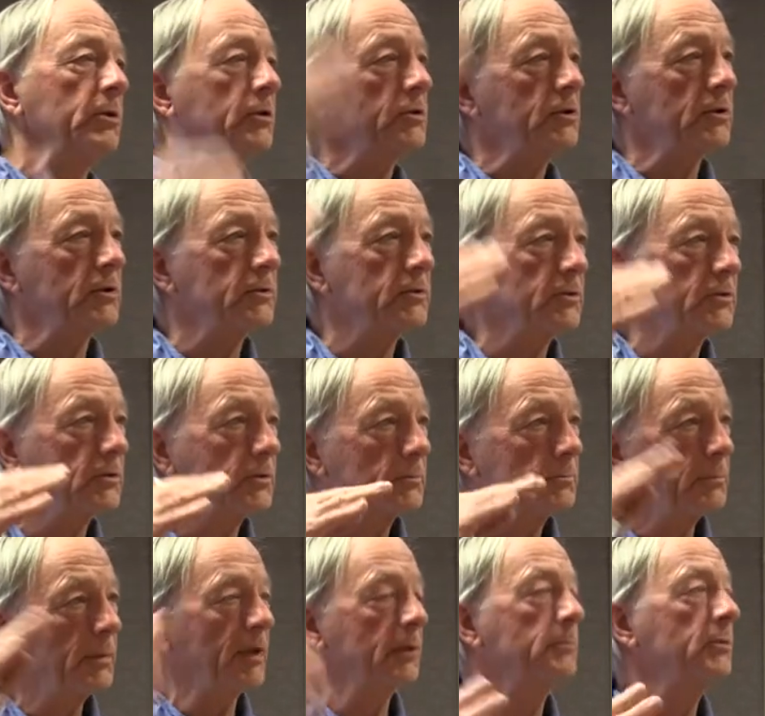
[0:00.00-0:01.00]
bushes,
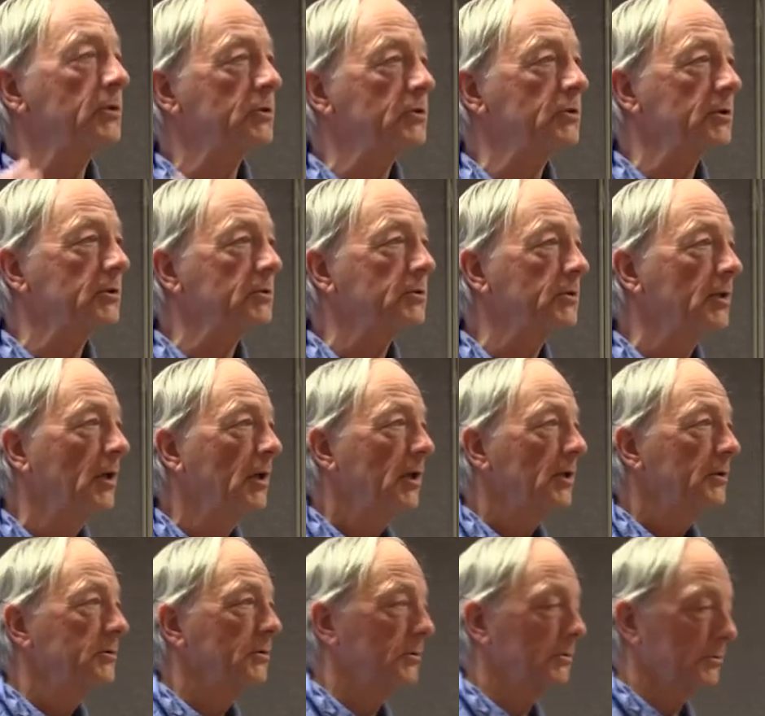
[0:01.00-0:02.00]
big bushes,
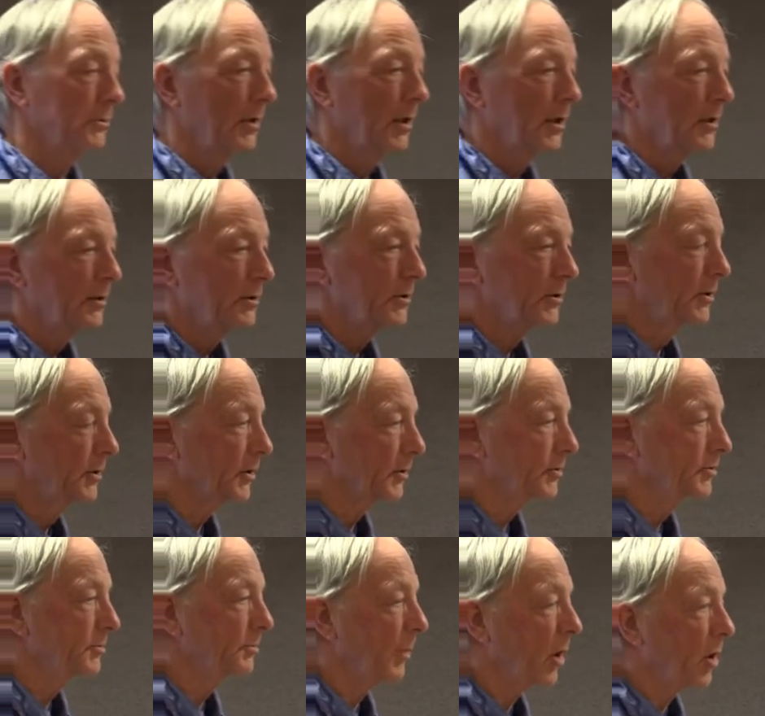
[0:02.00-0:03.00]
to, you know,
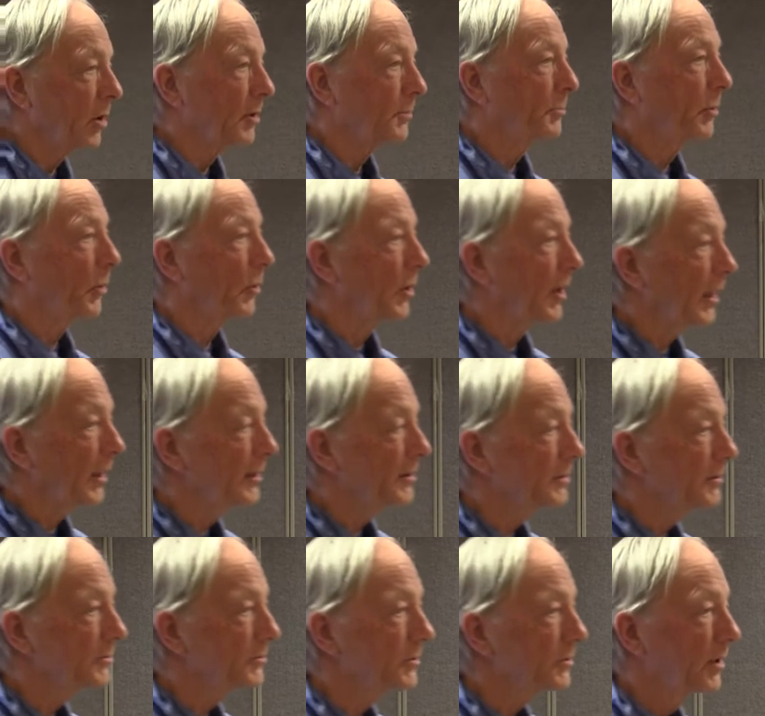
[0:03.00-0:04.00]
smaller
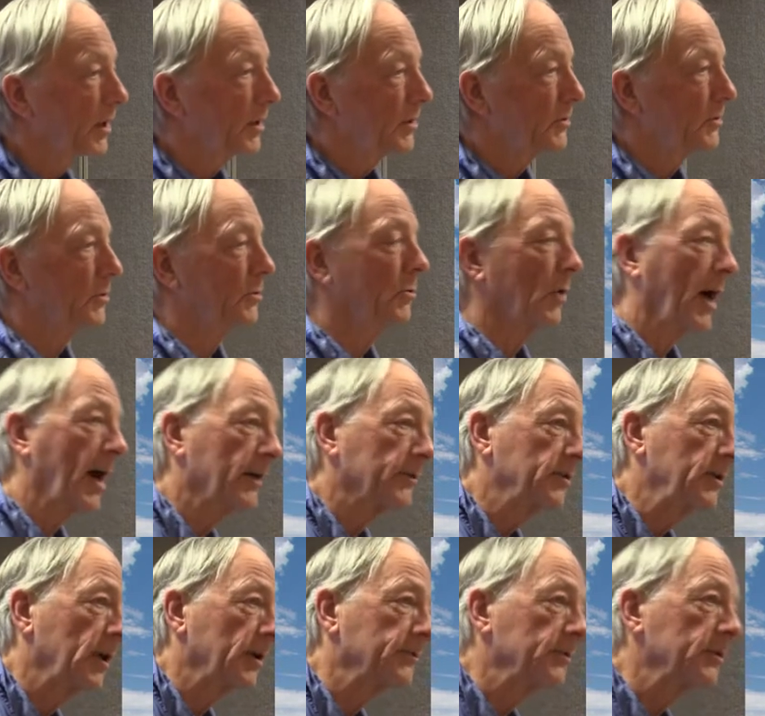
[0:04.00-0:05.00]
perennials, to ground
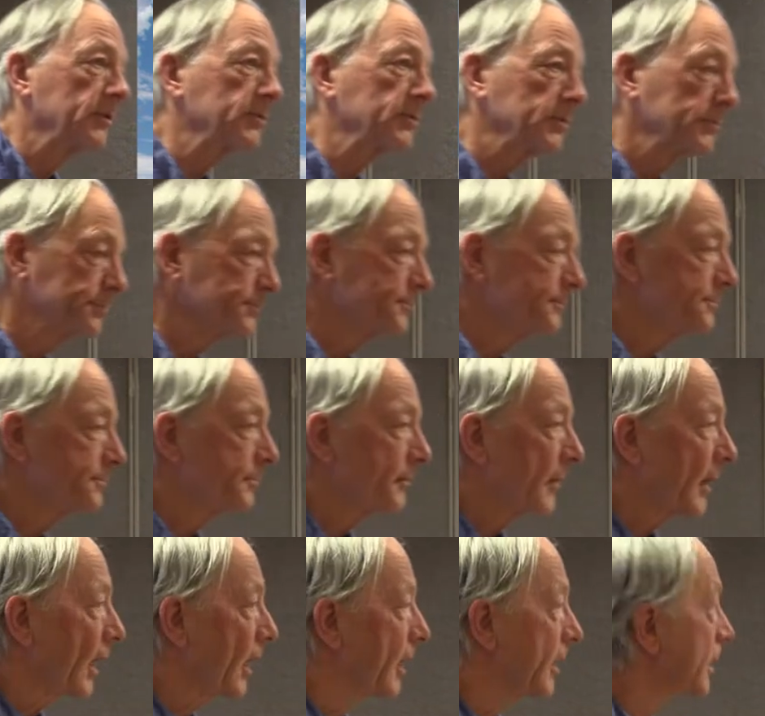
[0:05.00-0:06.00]
covers.
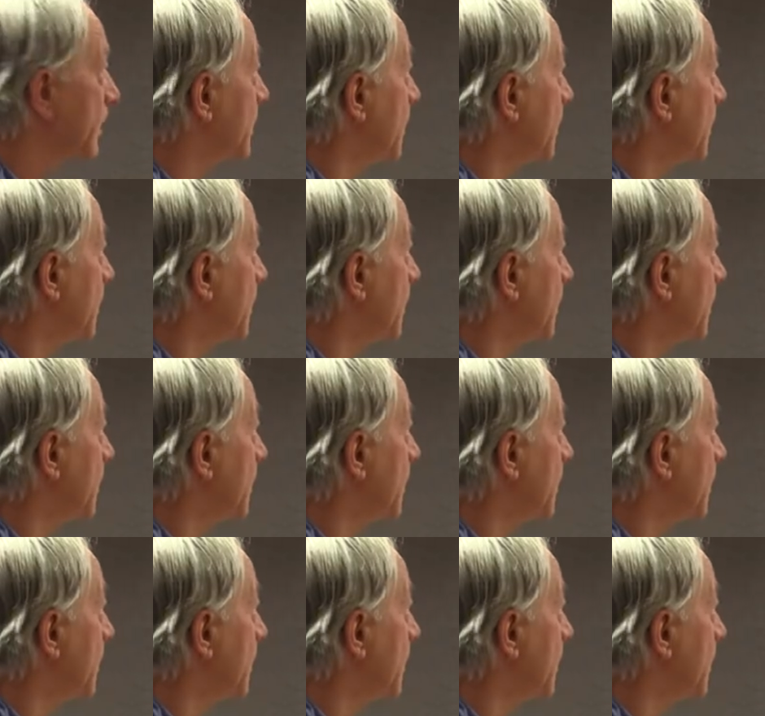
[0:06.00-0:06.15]
Uh,